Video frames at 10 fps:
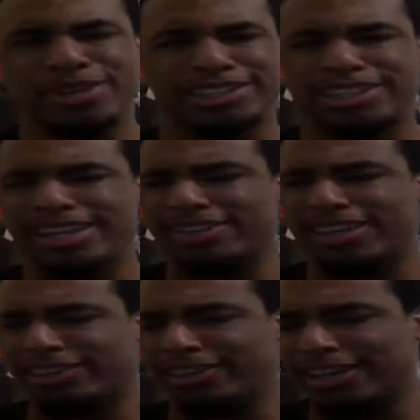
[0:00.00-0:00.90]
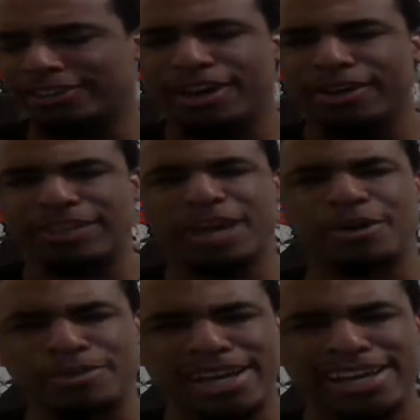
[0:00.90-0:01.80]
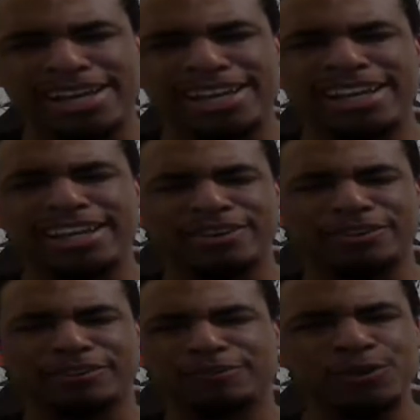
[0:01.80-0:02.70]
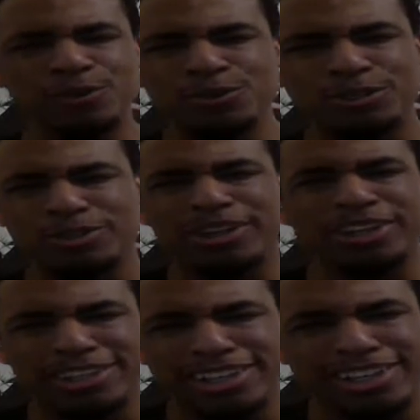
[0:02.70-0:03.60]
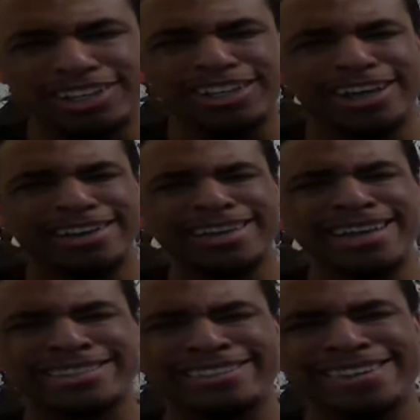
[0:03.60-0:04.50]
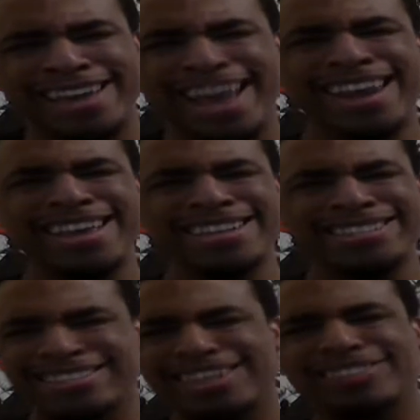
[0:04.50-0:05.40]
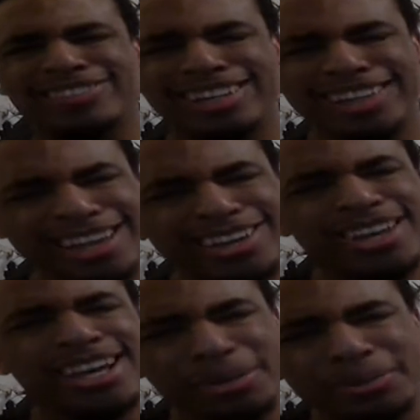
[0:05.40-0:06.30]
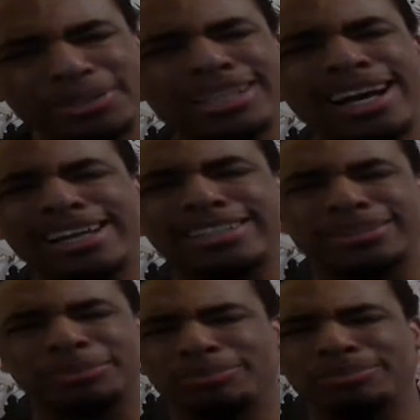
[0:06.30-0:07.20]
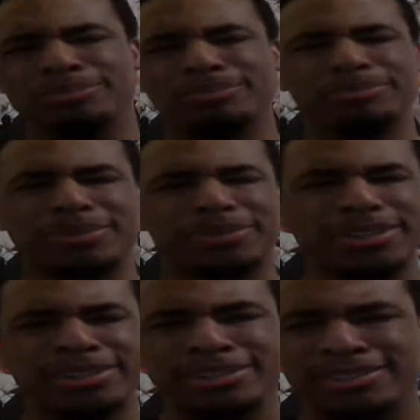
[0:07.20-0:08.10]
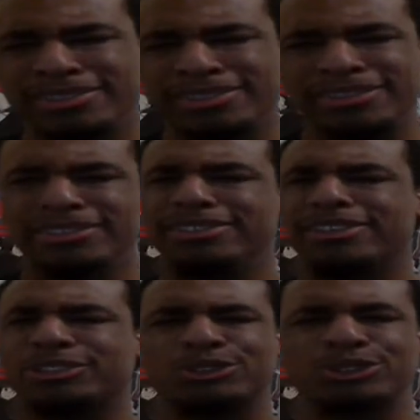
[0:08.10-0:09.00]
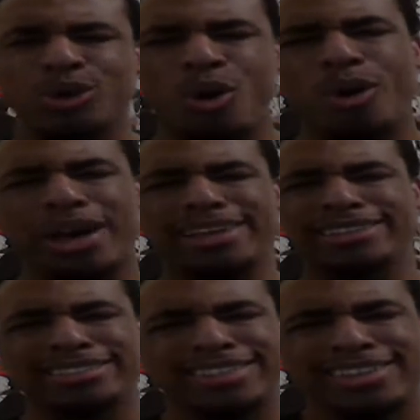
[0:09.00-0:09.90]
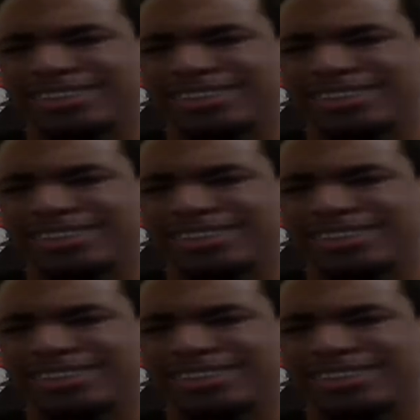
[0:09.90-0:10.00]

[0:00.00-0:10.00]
You have like the nice flower bed, you know, the food smelling good, you got dancing ladies and stuff like that, you know. It was nice, but then there's toys.